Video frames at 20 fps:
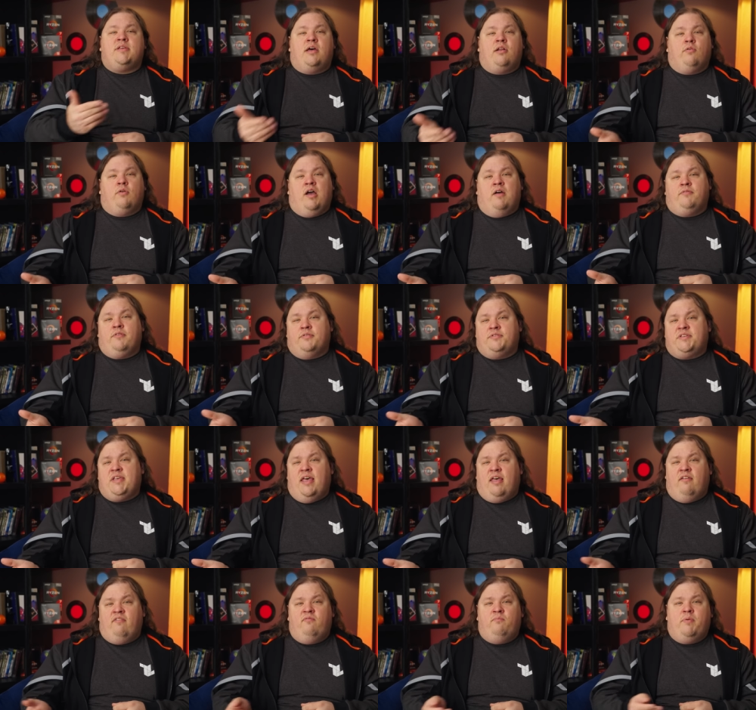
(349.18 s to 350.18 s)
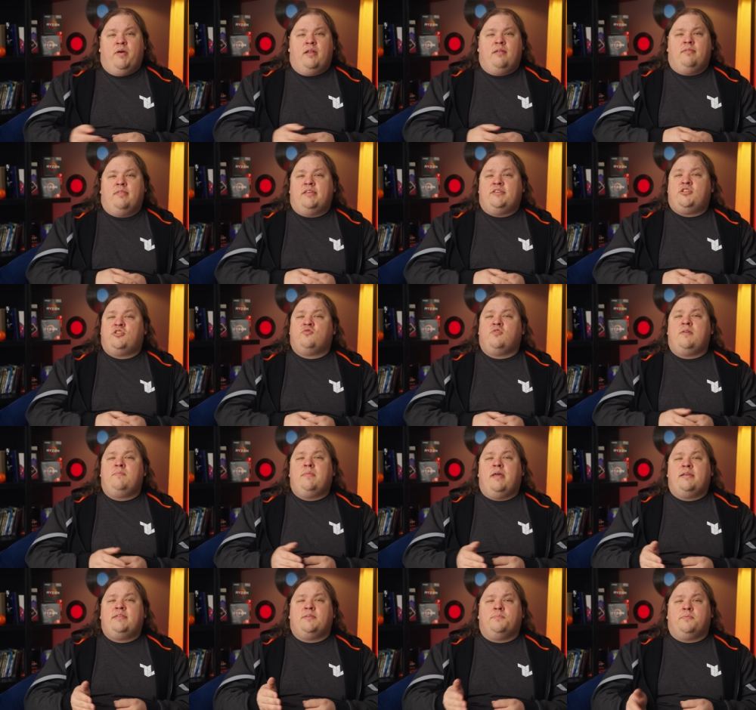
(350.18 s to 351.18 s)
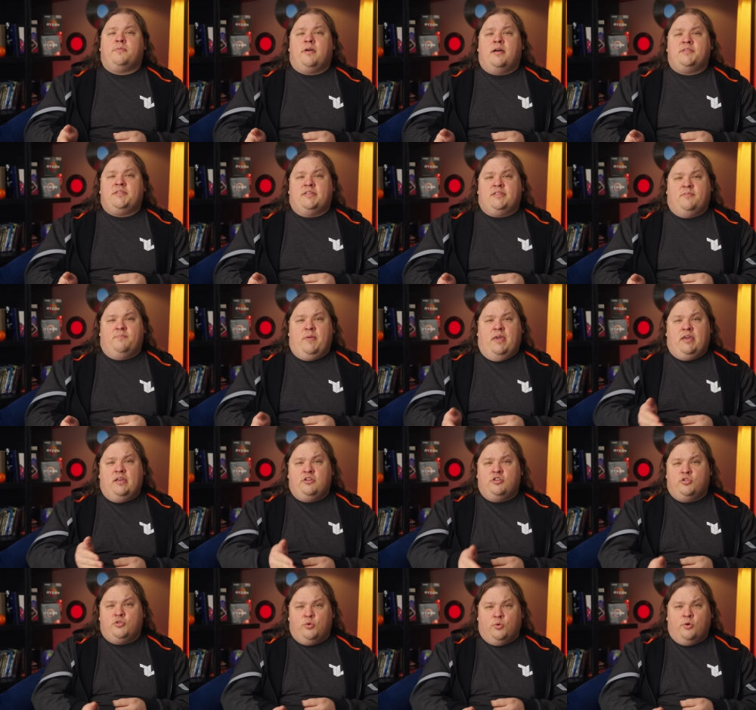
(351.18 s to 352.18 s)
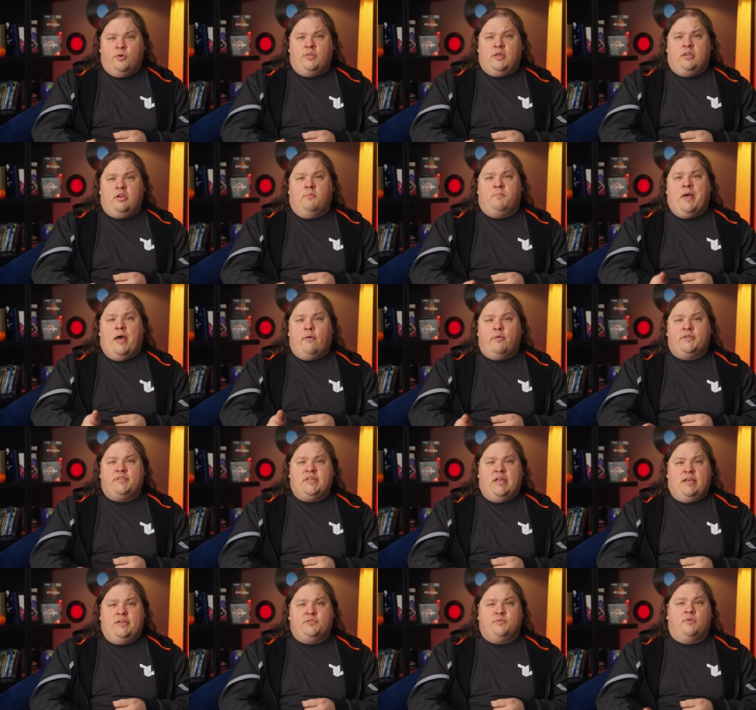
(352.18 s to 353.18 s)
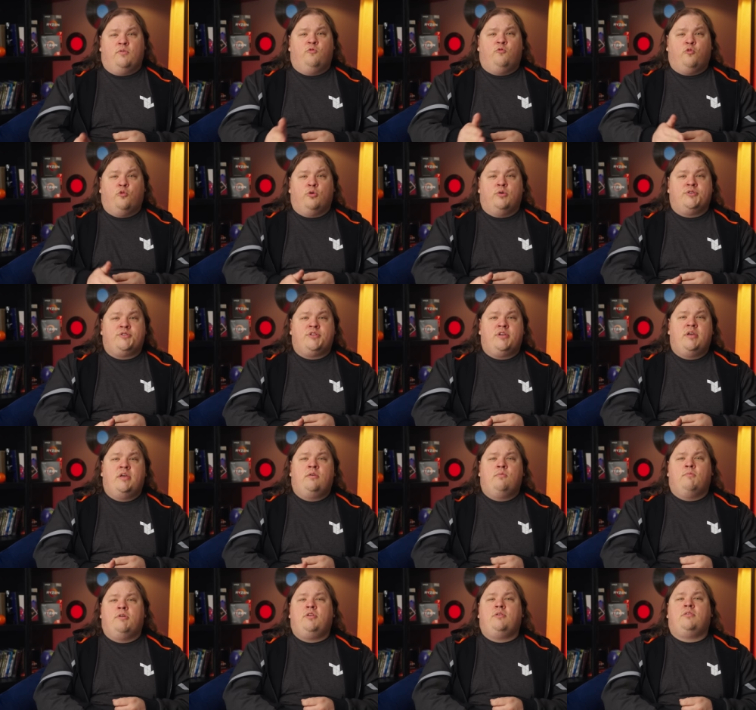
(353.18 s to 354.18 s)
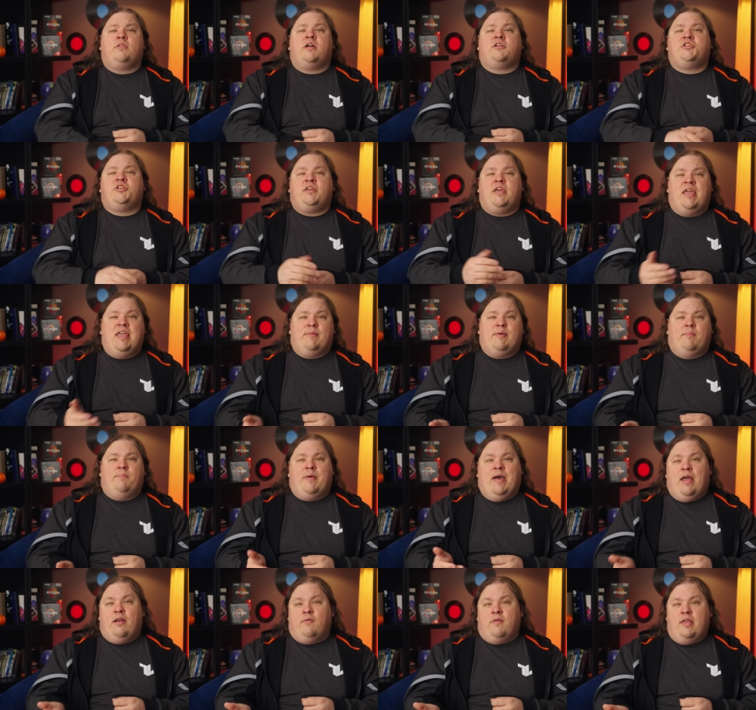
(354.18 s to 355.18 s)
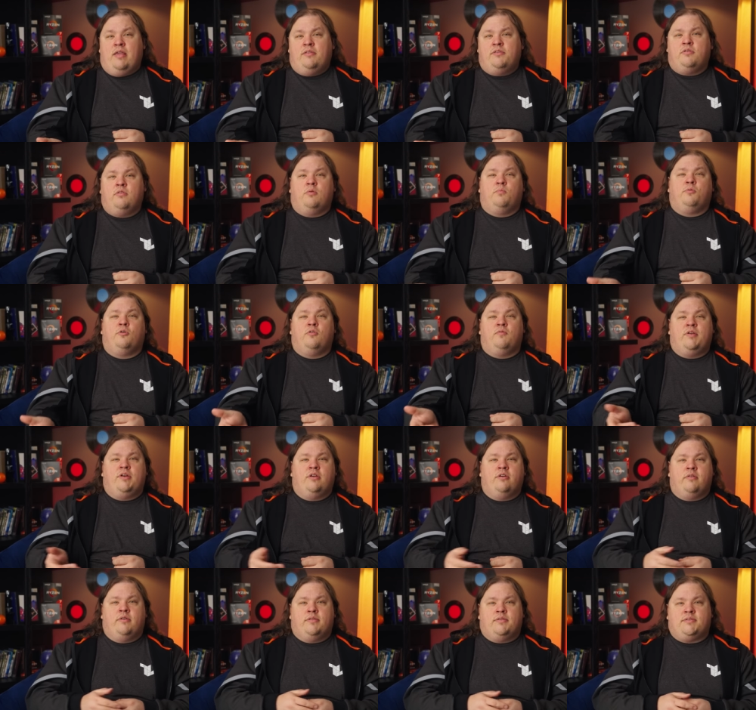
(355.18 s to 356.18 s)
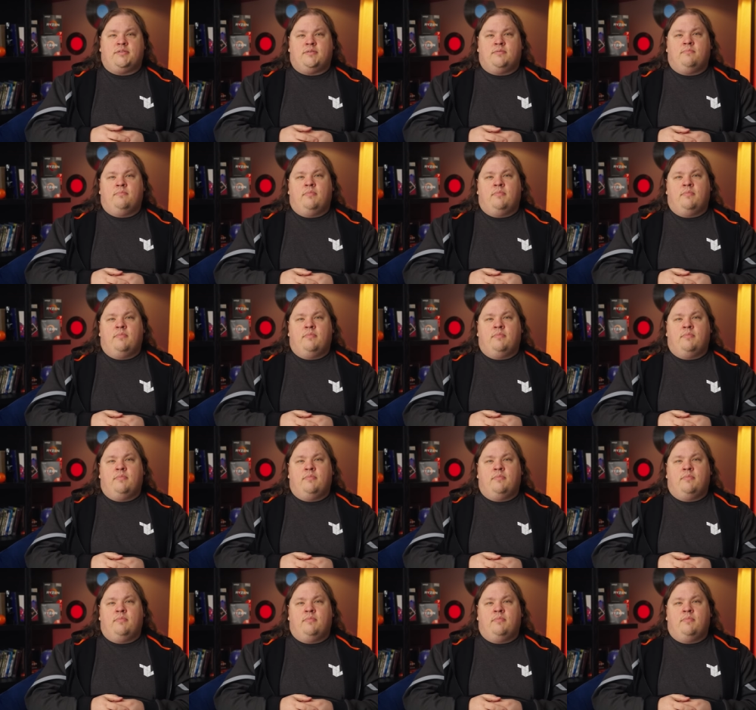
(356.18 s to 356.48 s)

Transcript: on or off yourself, but this streamlines the process of making sure that your power settings are enforced when you launch a game on battery to improve endurance.